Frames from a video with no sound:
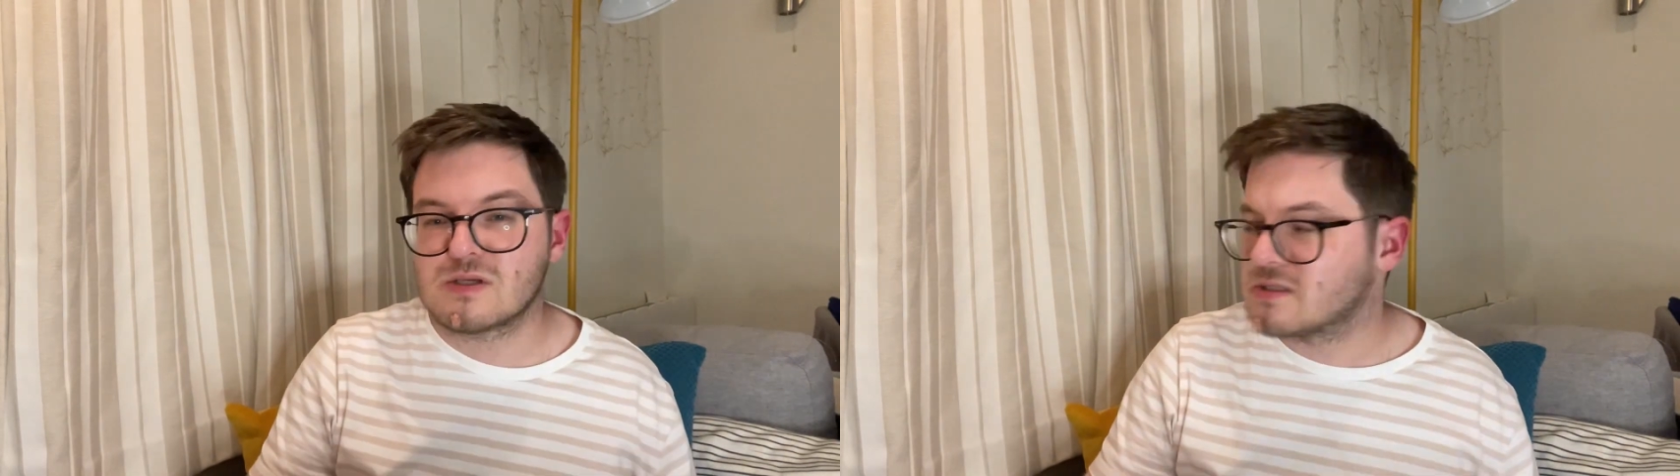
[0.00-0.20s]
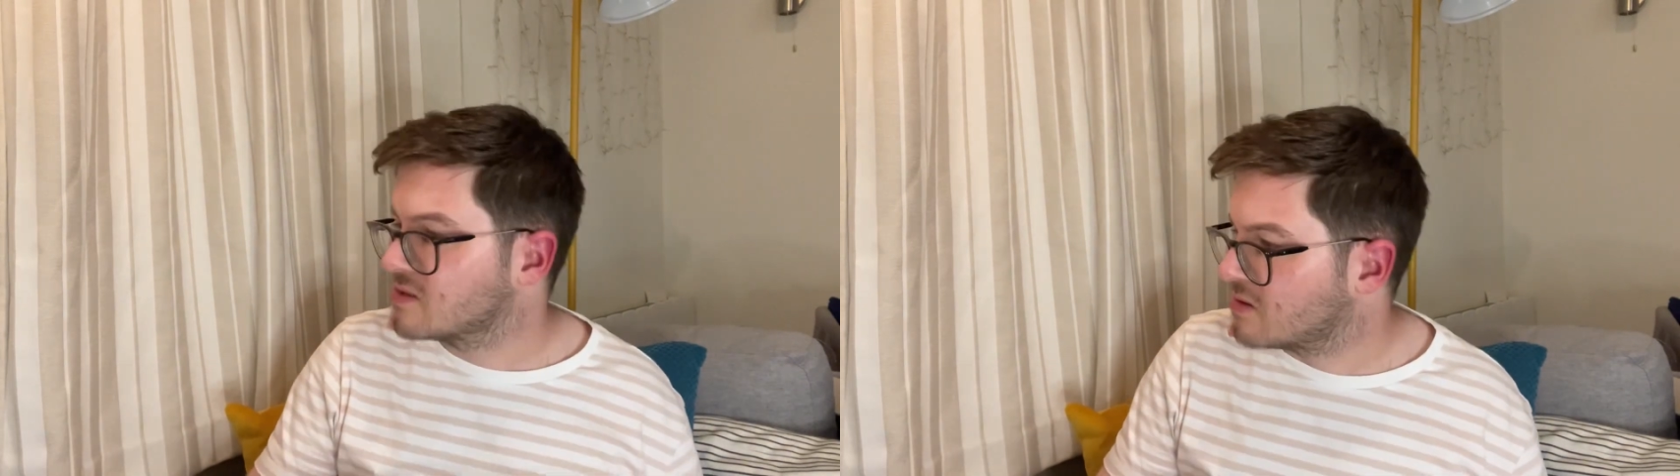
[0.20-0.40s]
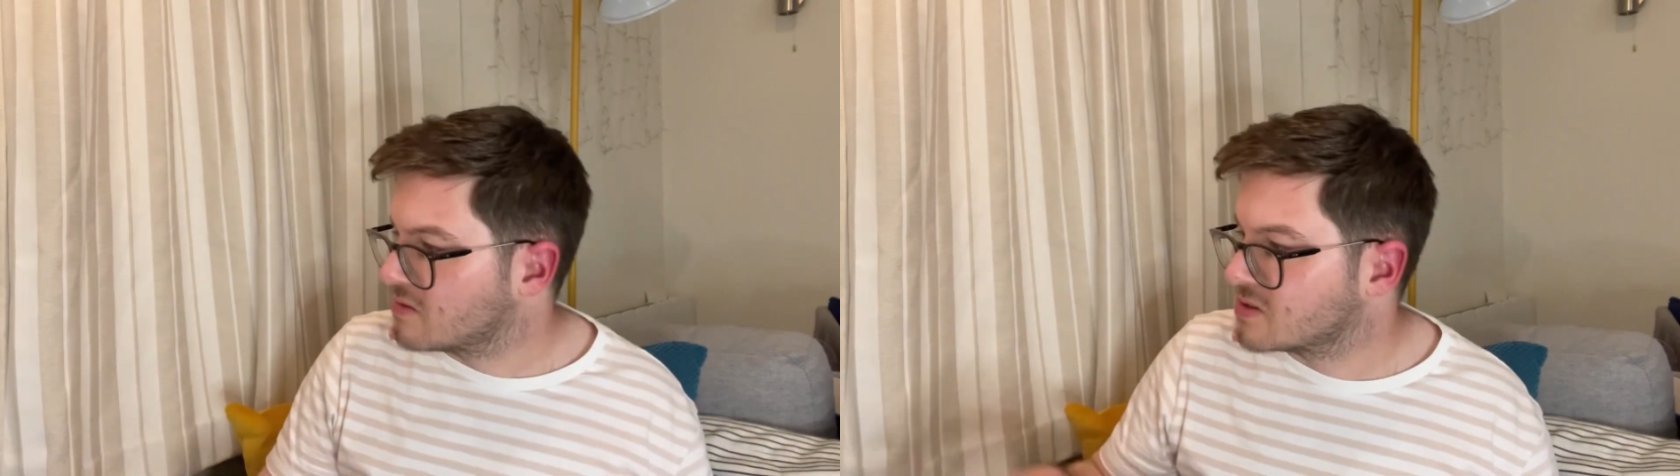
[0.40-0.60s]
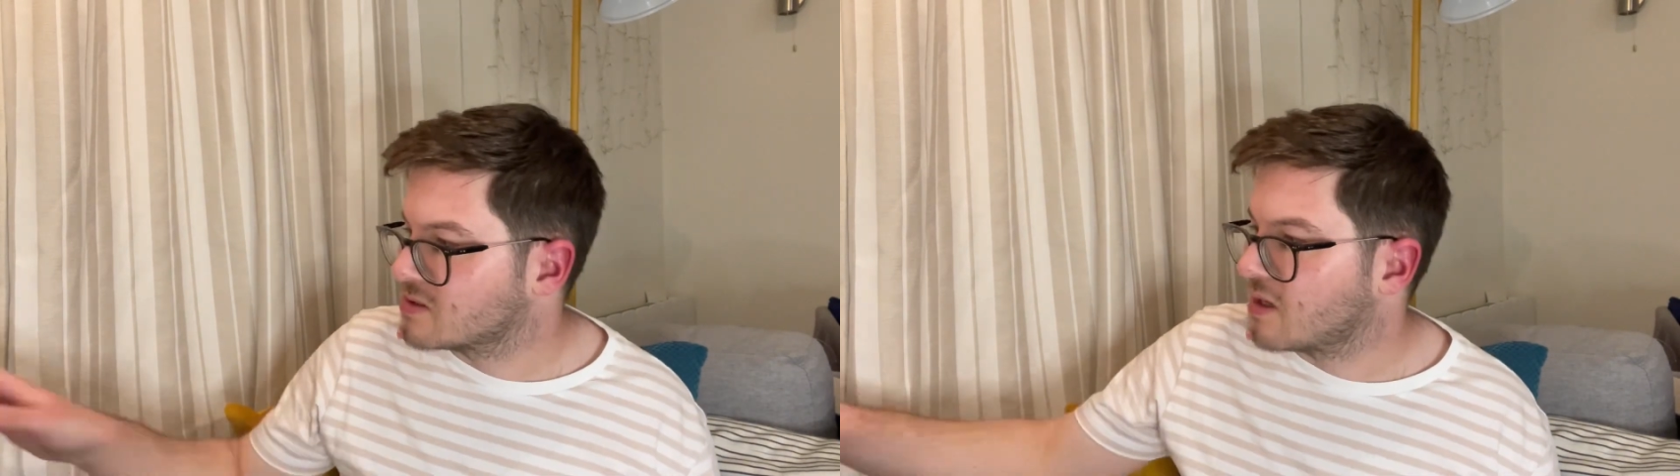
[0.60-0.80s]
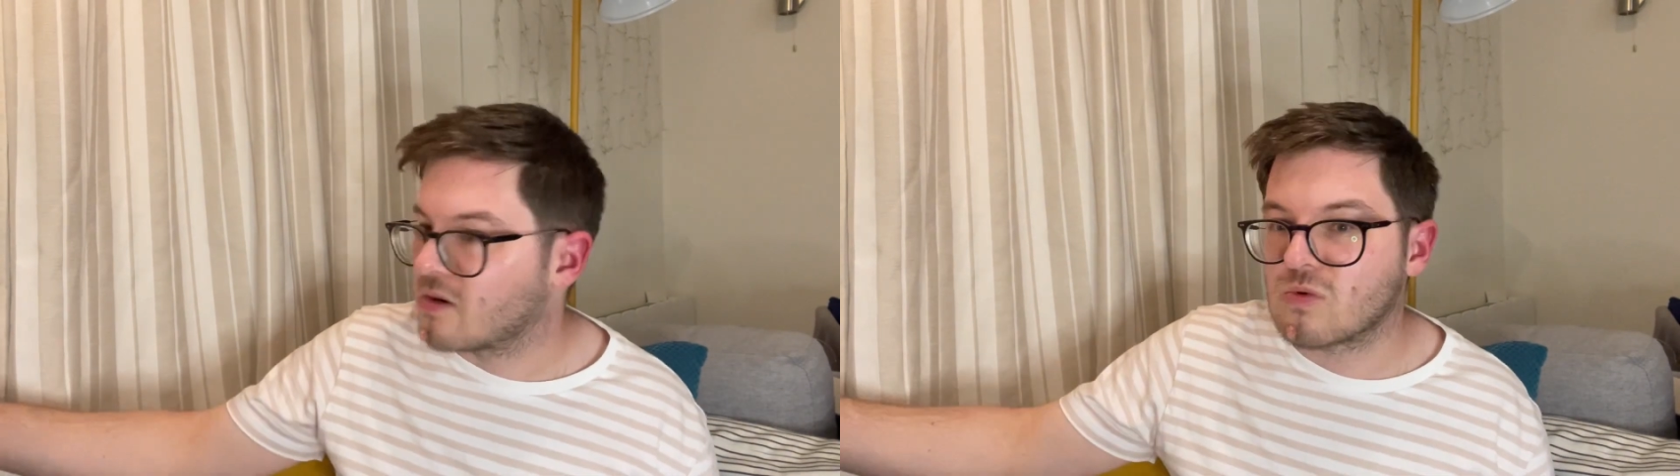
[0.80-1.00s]
I, I, was
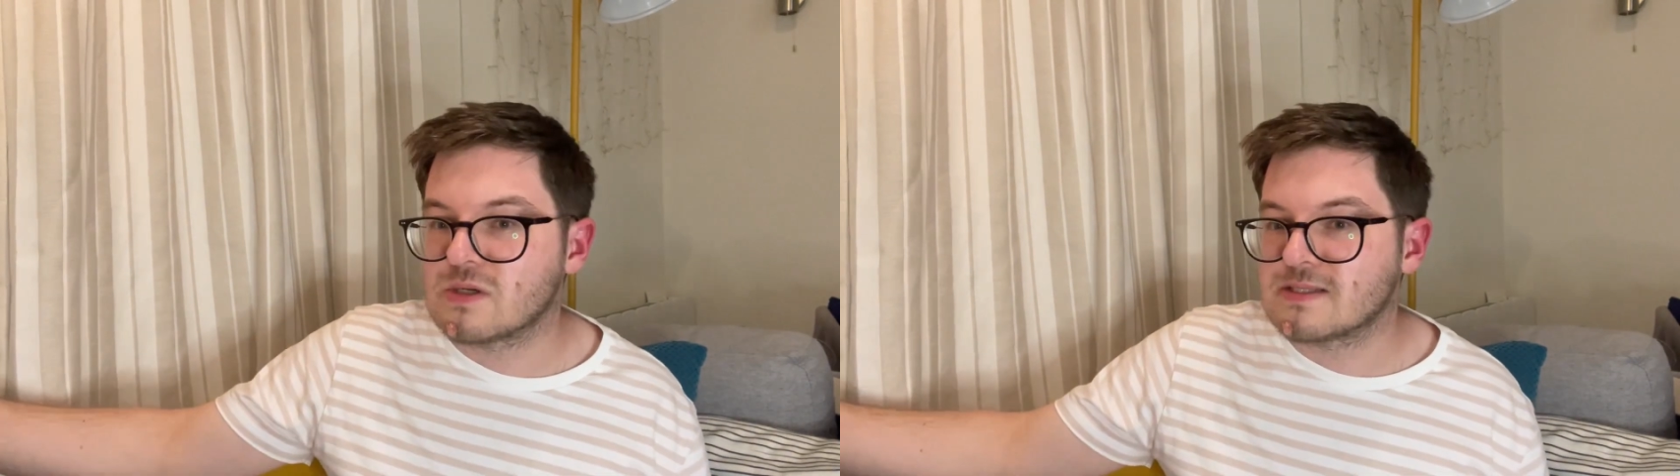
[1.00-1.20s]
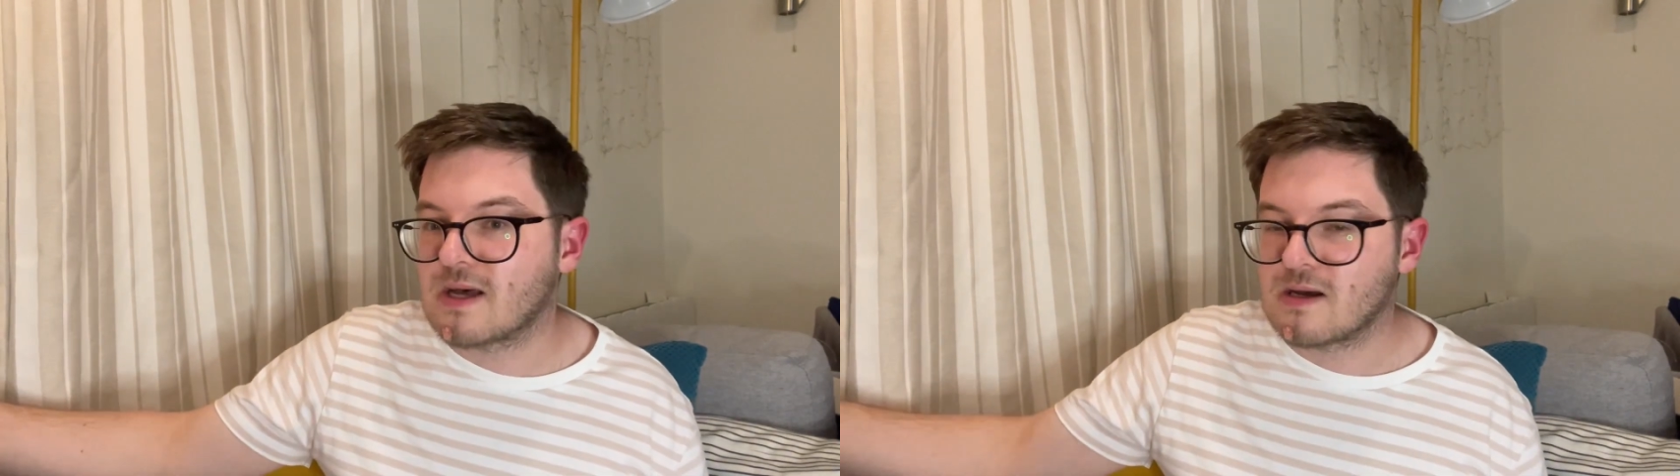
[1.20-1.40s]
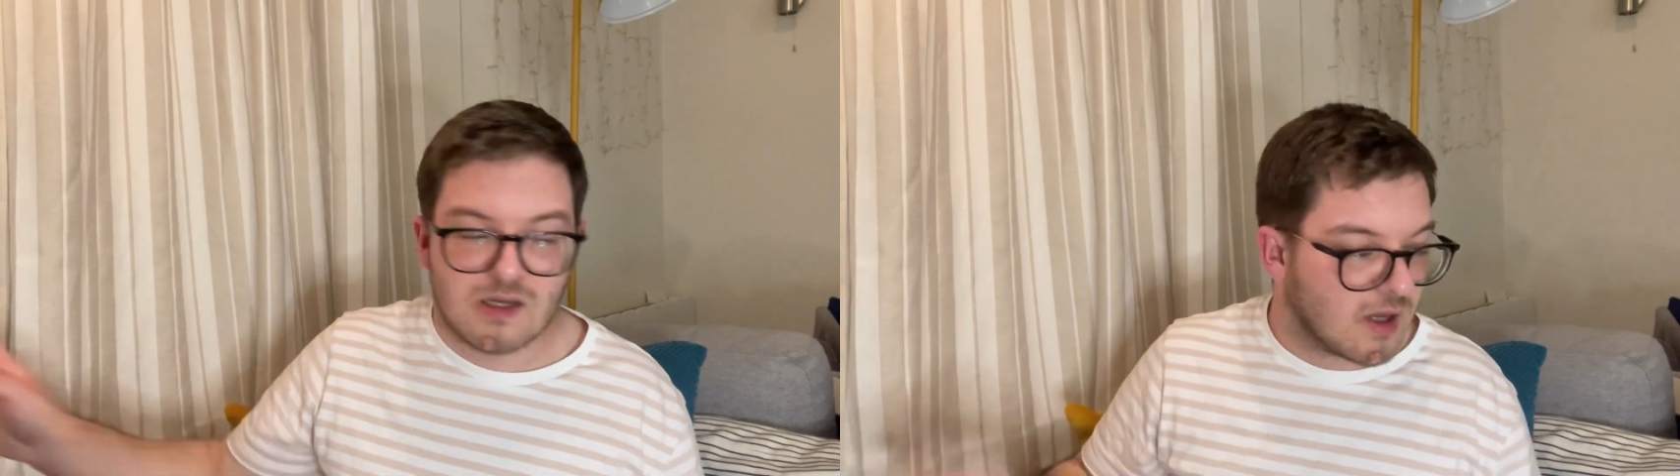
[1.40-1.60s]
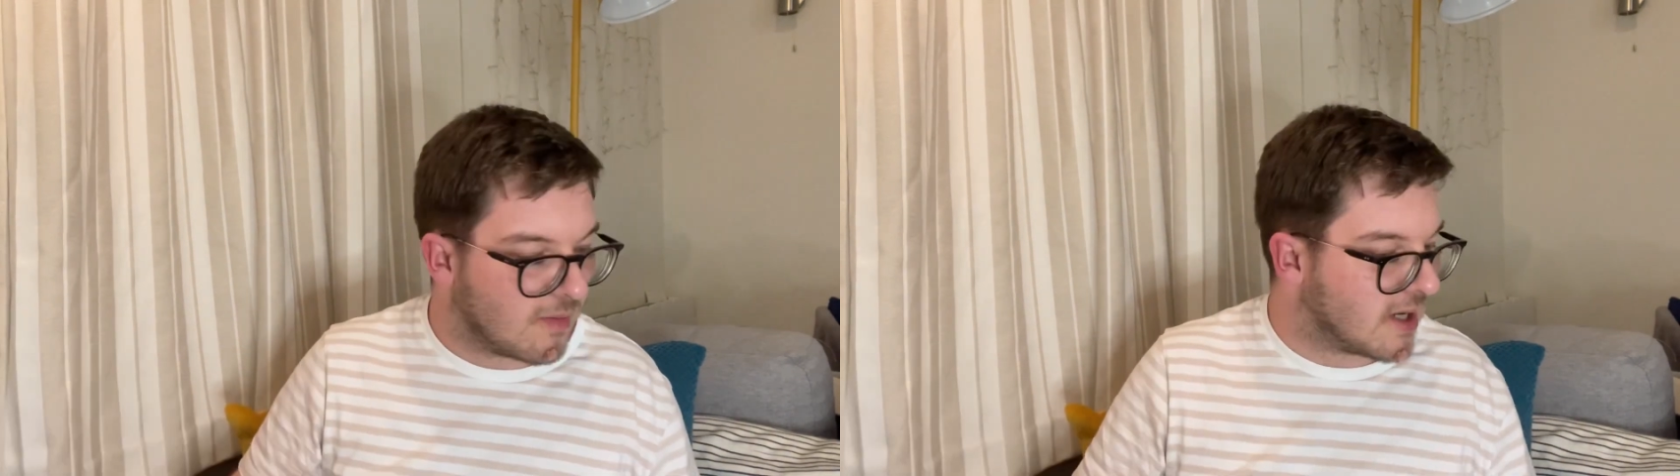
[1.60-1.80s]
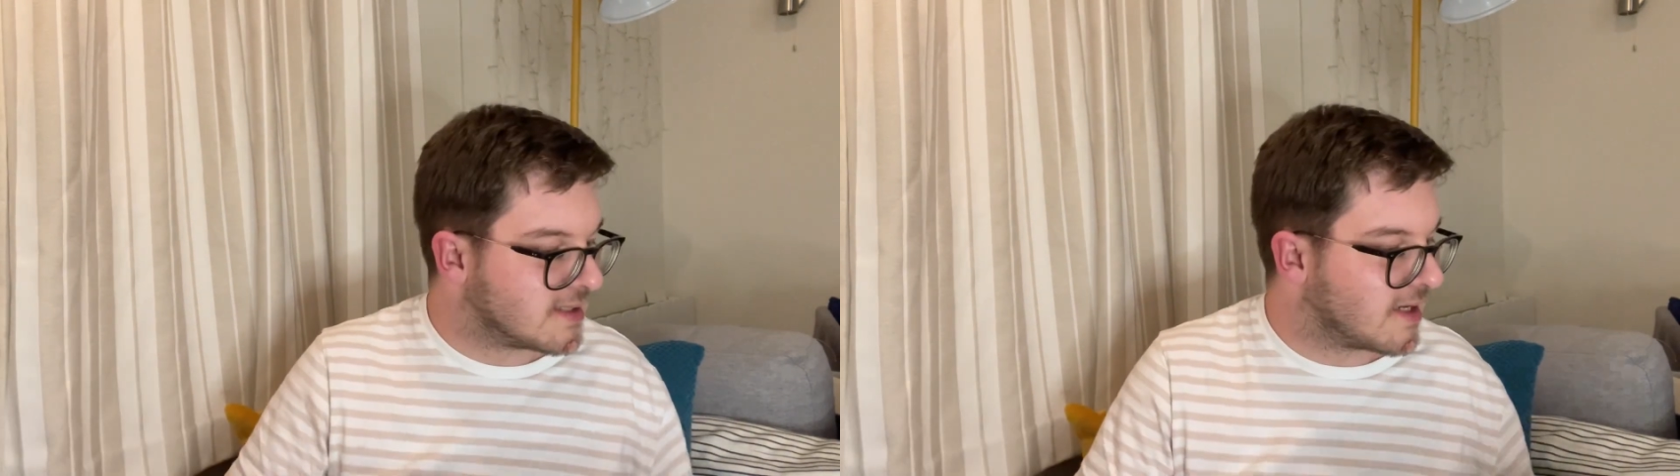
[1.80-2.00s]
just like, what is that?
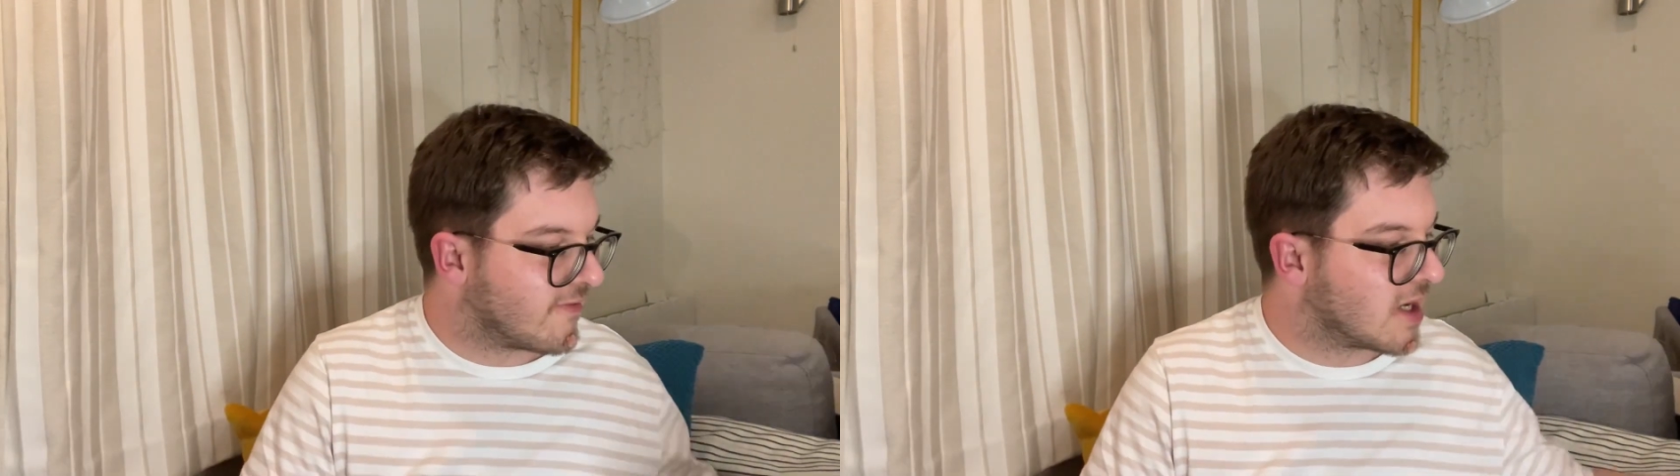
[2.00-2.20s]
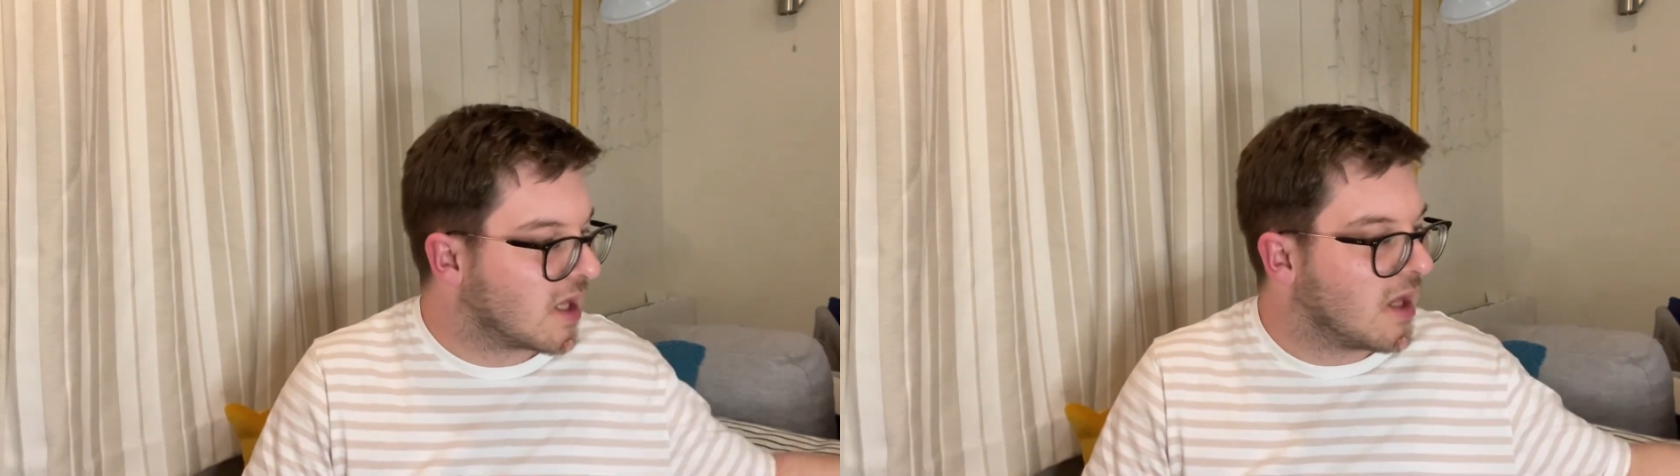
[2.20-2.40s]
But it's nothing.